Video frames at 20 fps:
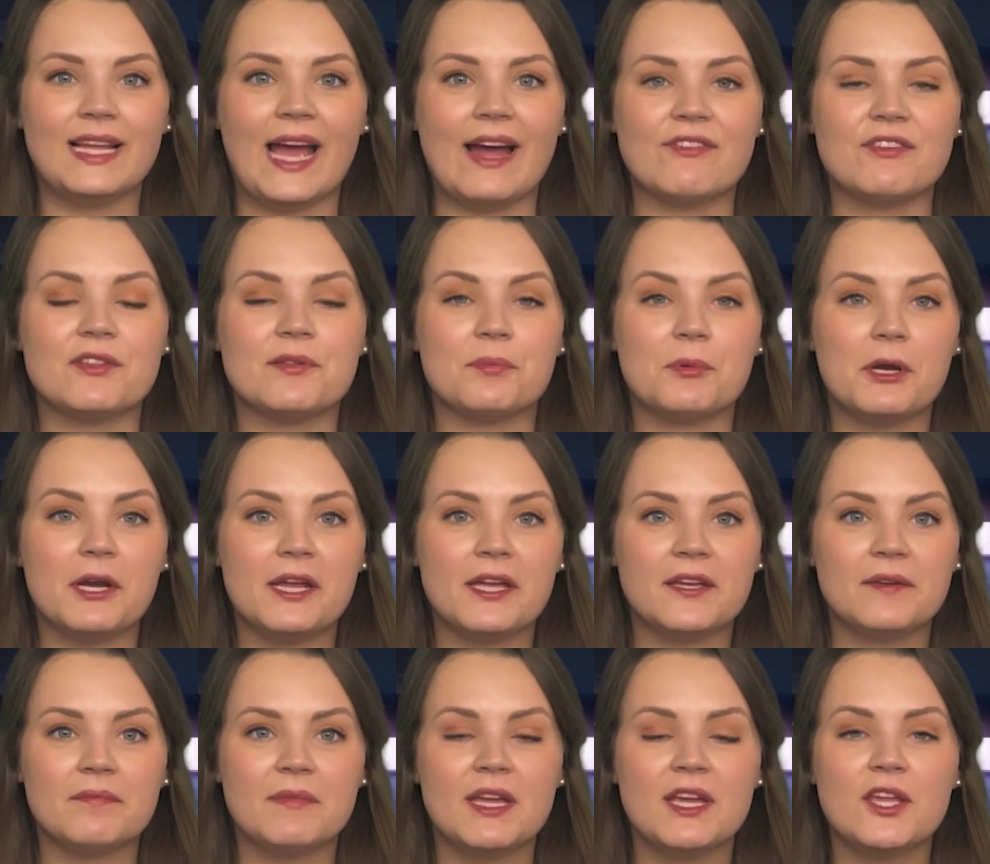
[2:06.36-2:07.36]
After the
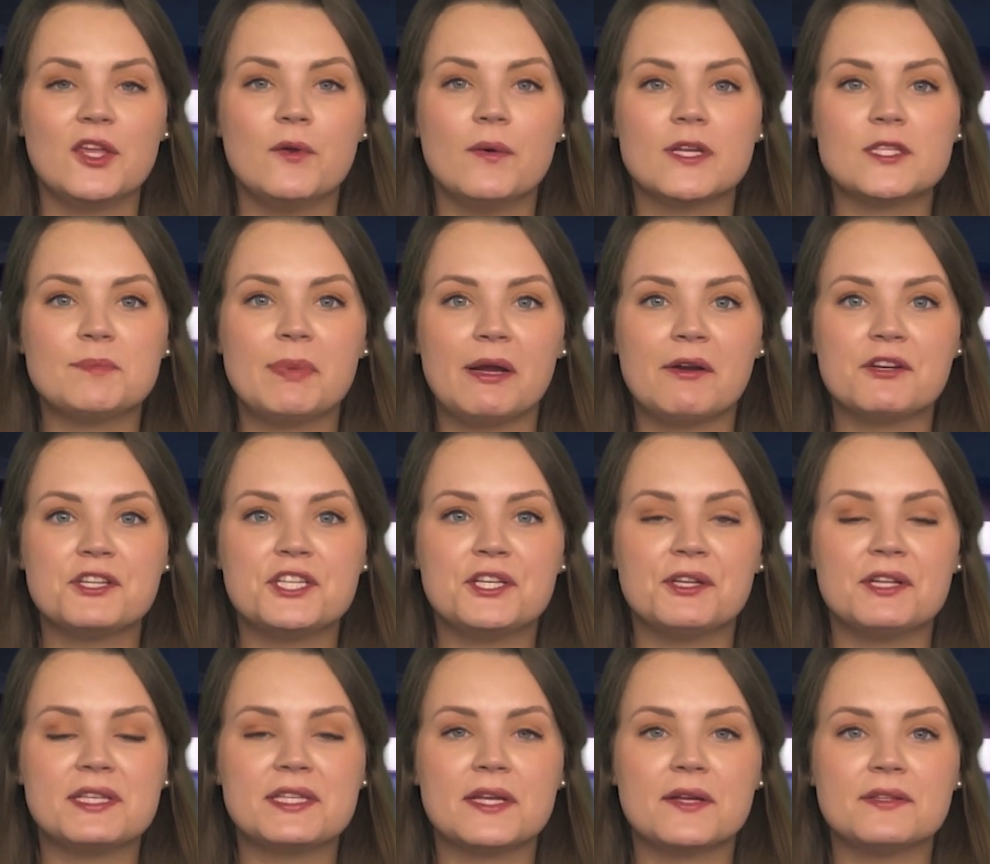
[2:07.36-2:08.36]
break, U.S.
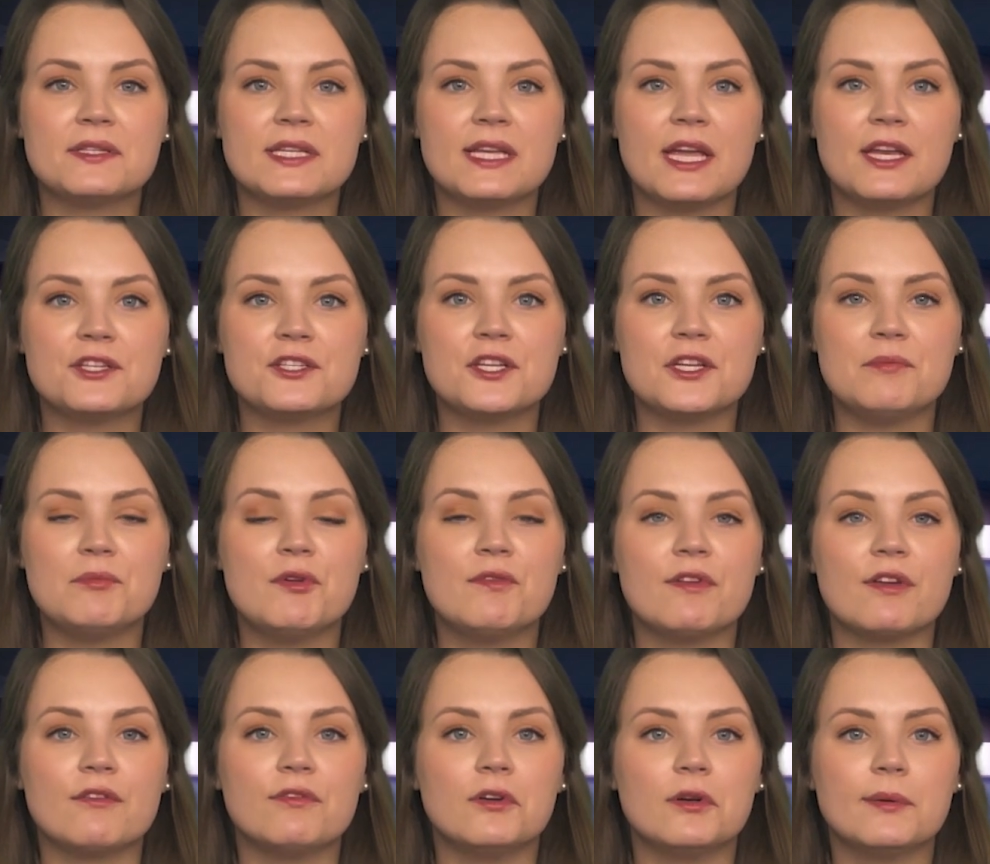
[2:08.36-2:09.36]
Parachute Association
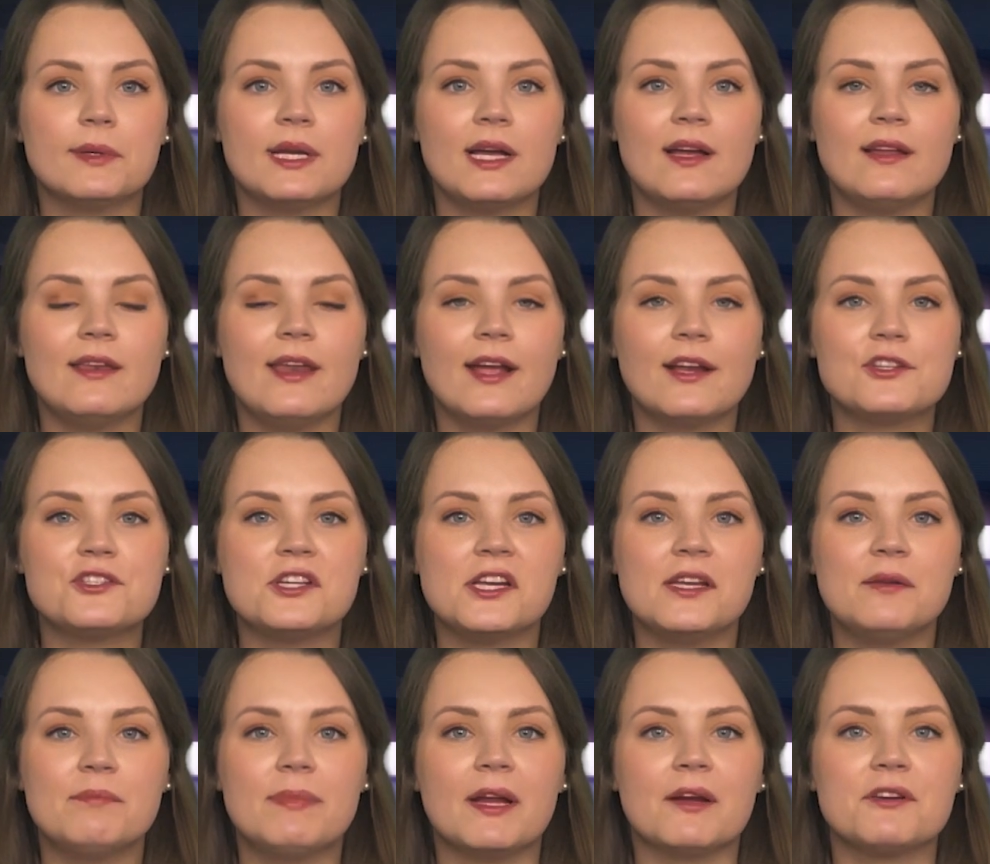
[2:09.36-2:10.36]
moving forward on next
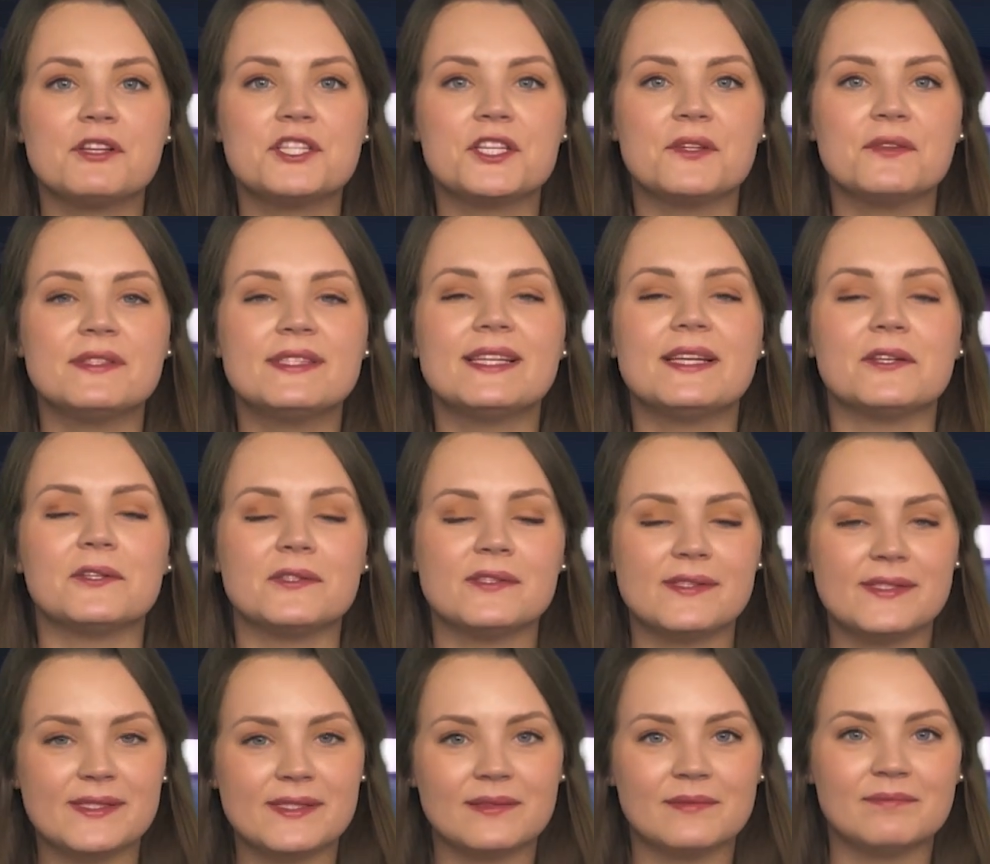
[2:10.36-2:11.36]
gen parachute
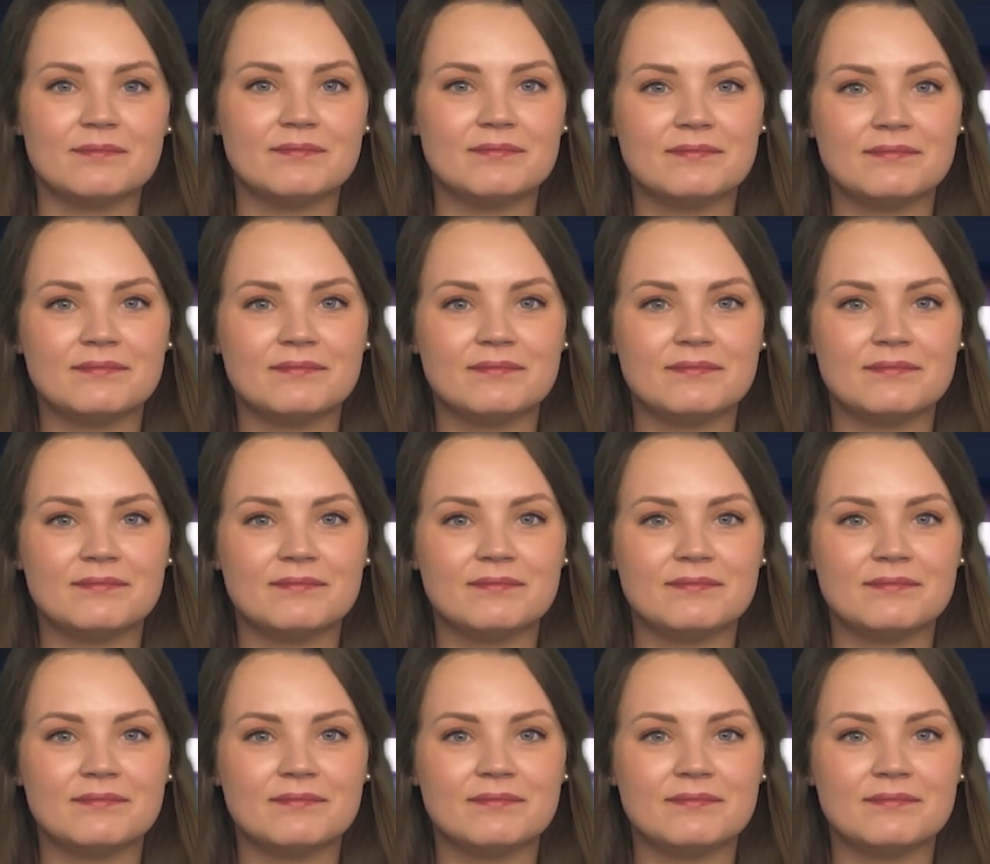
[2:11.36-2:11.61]
seals.